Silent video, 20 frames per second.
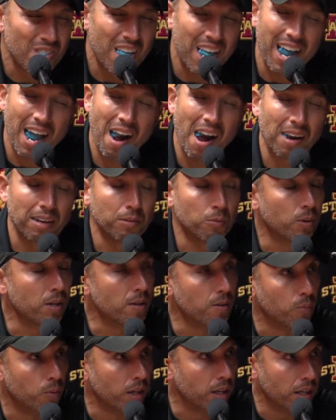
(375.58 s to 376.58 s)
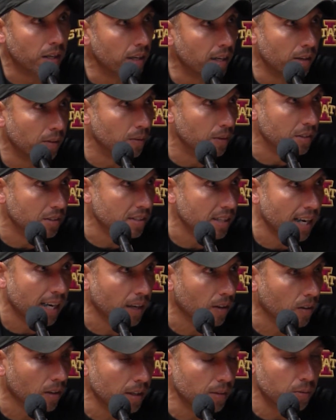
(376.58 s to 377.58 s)
Yeah, it was an
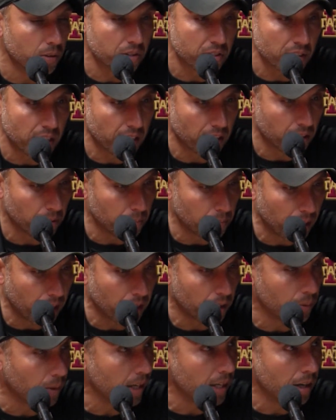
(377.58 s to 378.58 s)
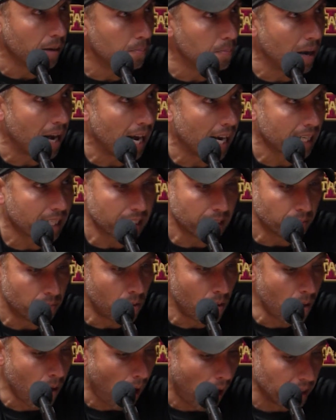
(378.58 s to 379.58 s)
error. It was an error by a right up back, and,
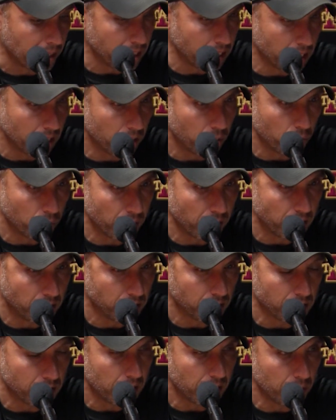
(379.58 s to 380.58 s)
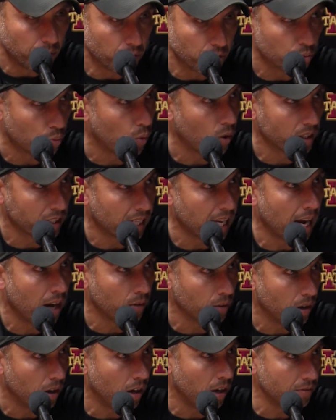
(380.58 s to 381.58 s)
you know, he was one
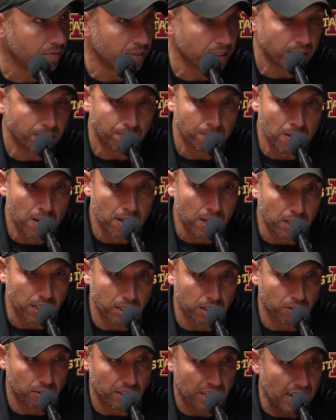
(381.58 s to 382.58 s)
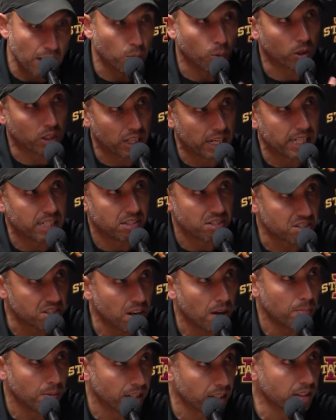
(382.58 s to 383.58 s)
count off, and, you know, they were late
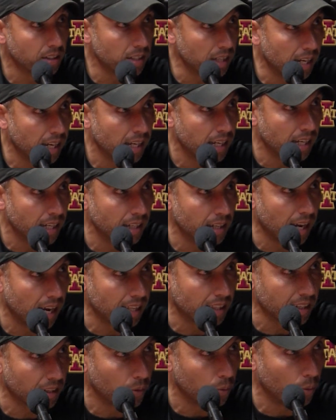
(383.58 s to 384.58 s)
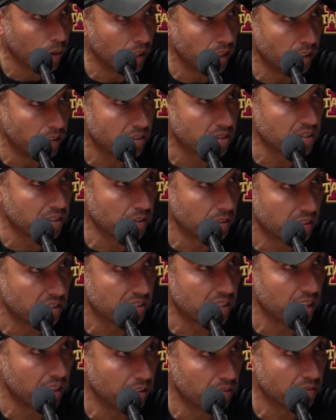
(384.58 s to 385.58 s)
subbing, and I think we,
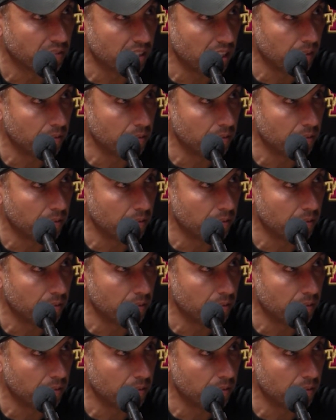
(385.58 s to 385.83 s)
instead of